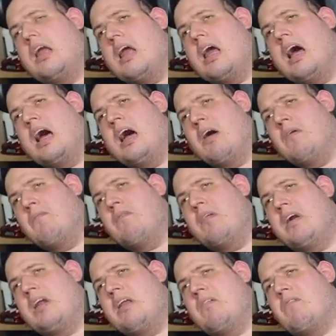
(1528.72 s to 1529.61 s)
And
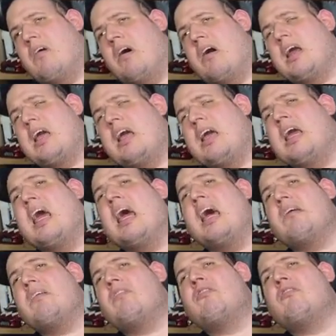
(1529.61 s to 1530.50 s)
really funny.
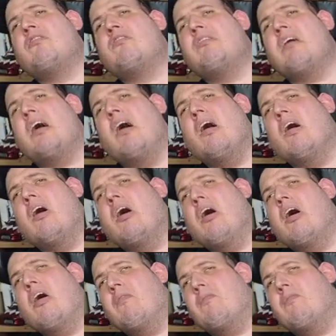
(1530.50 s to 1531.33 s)
Cares so